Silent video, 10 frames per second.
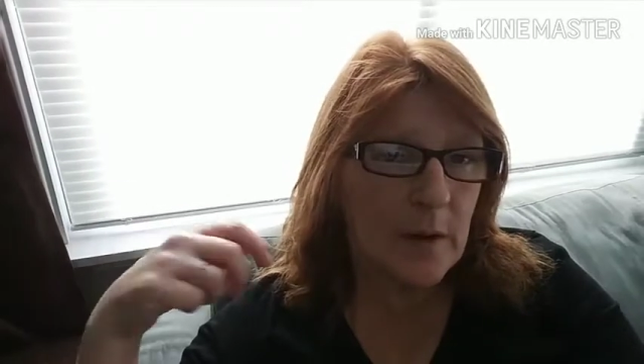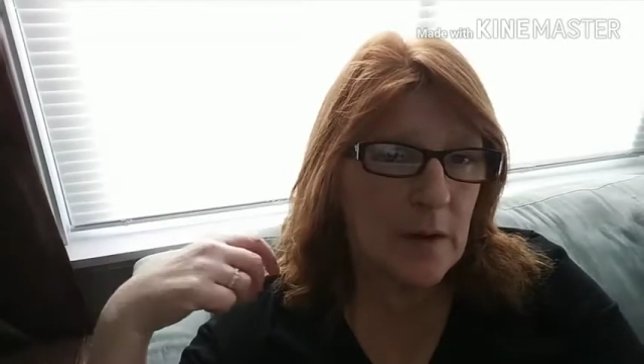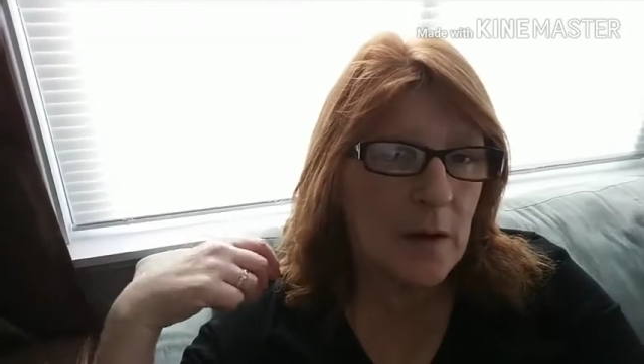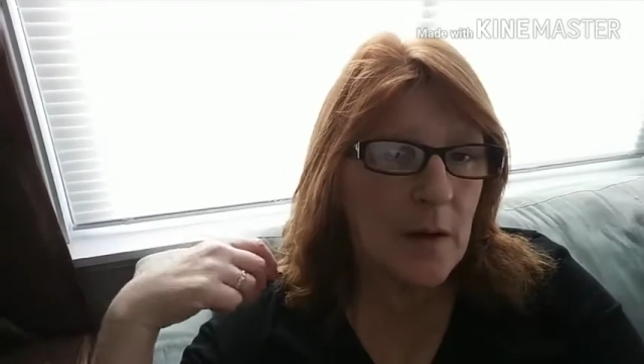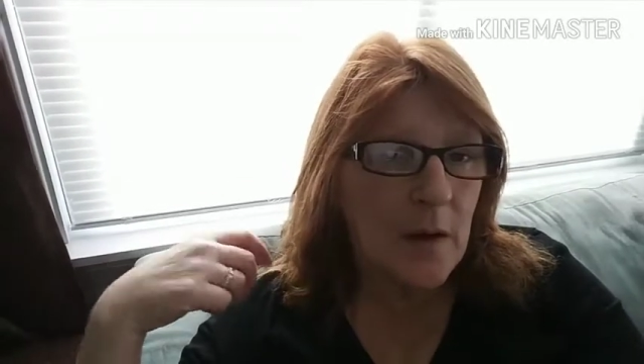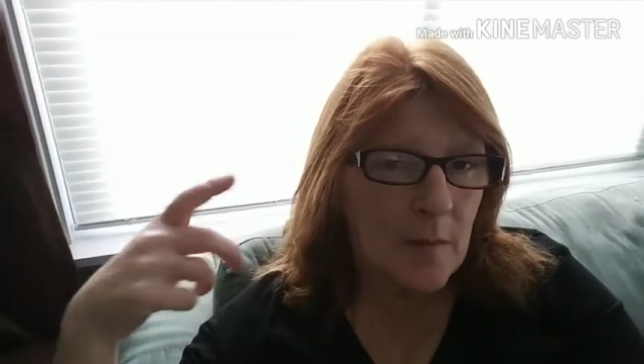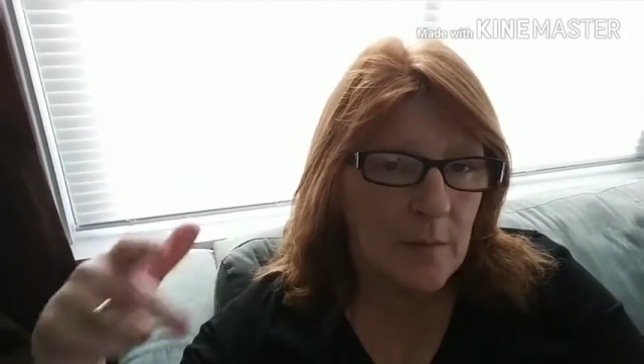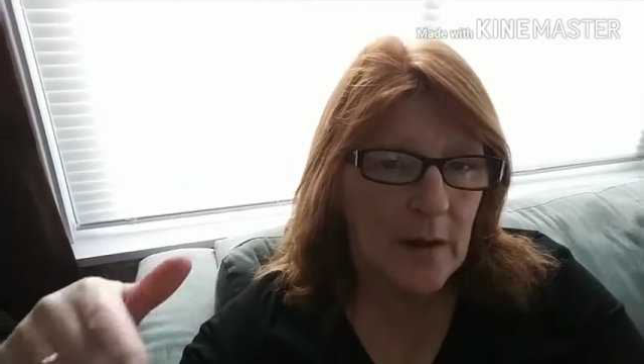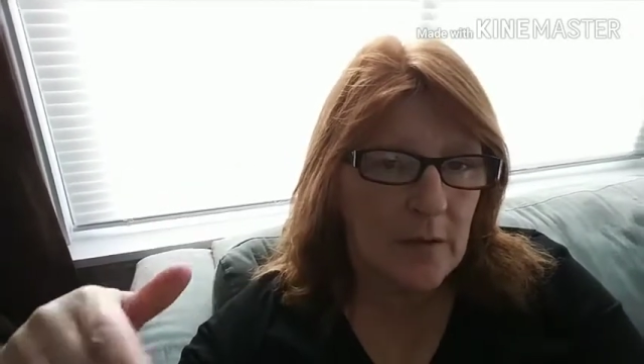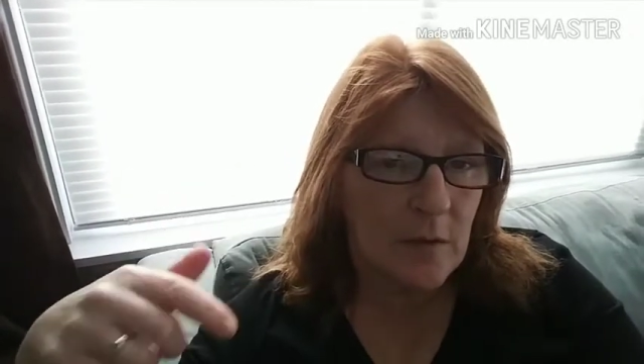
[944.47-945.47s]
I mean
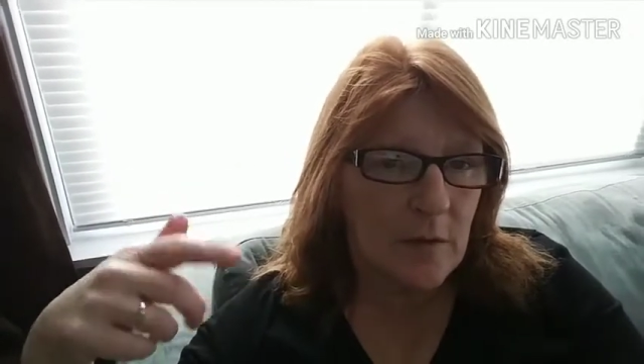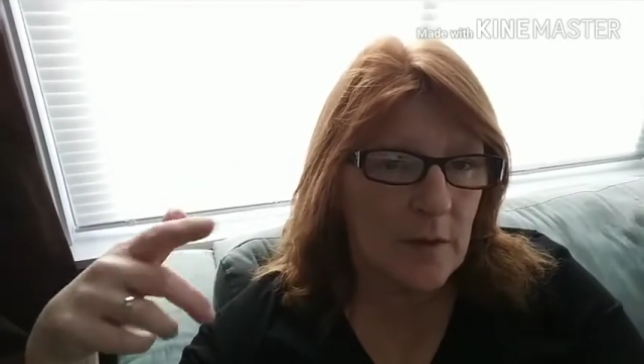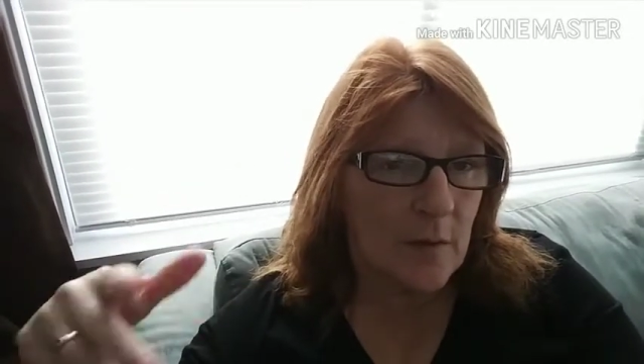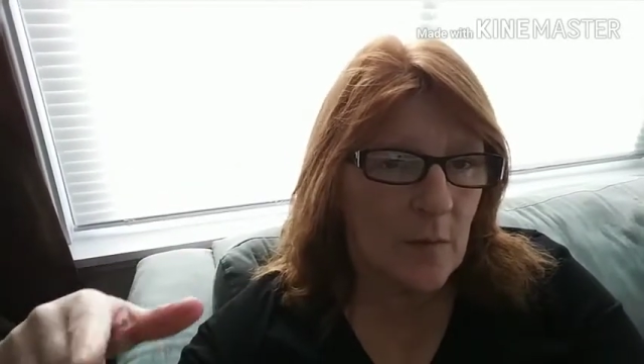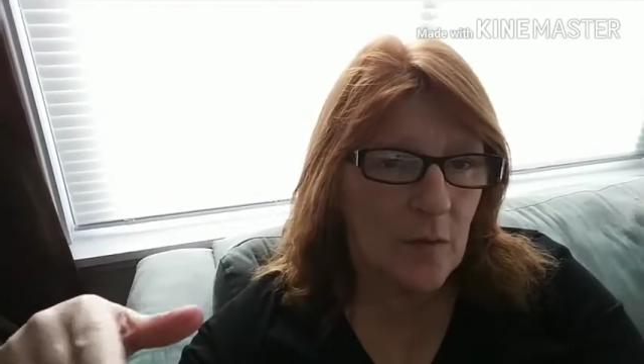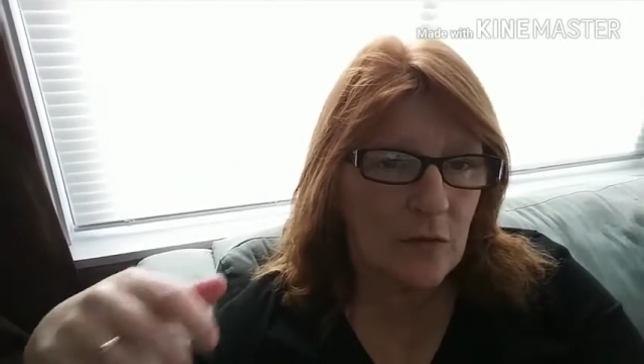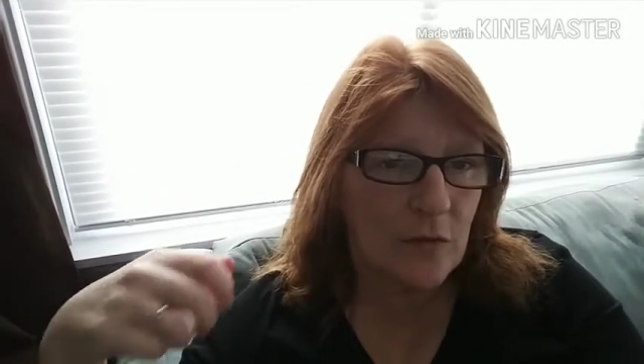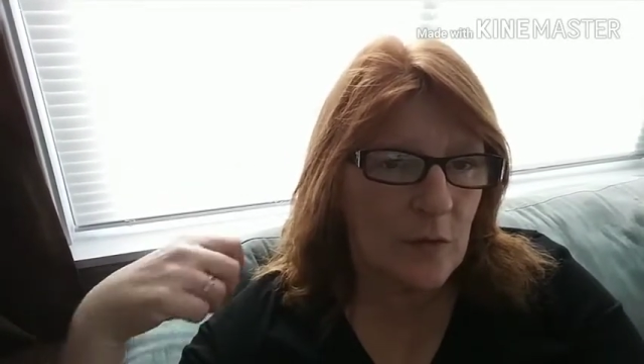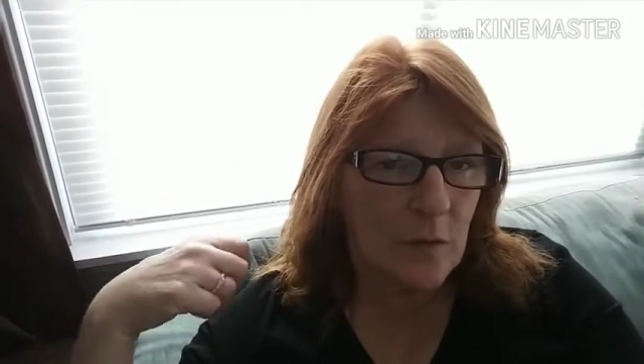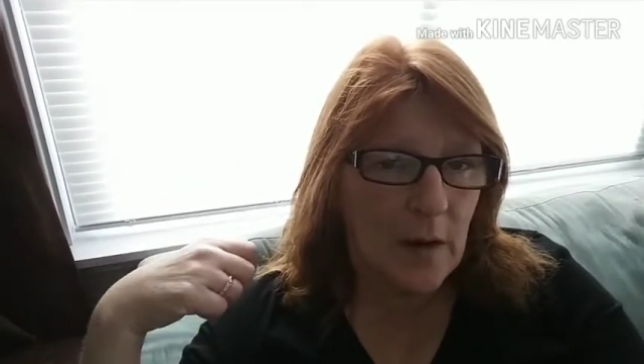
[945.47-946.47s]
mental and
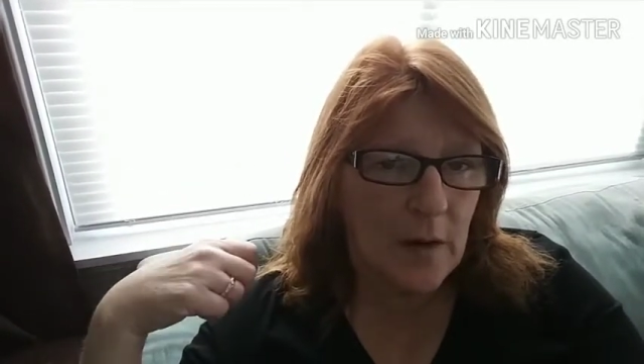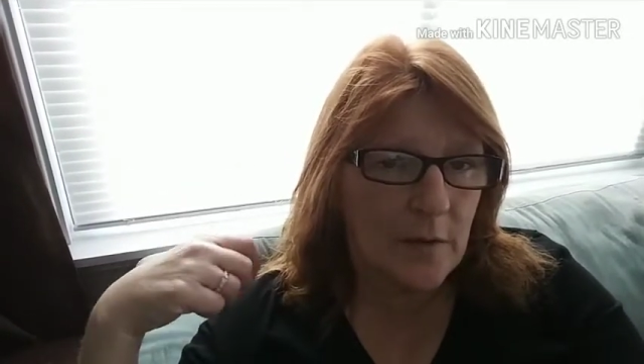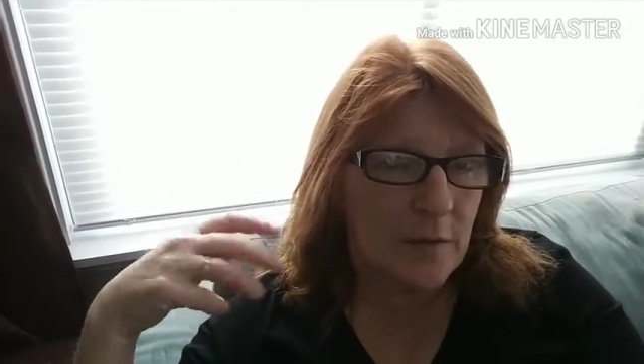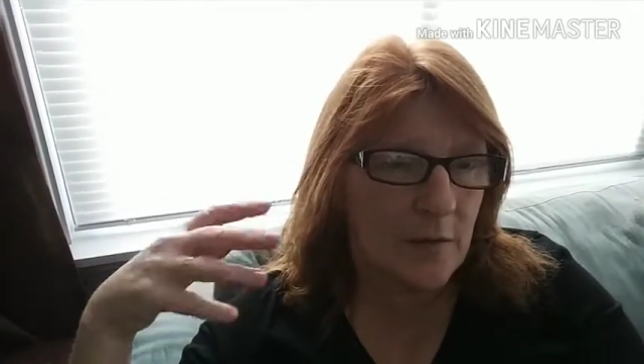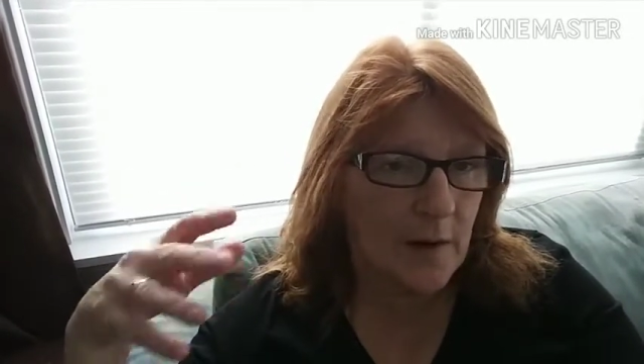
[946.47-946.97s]
emotional wellness,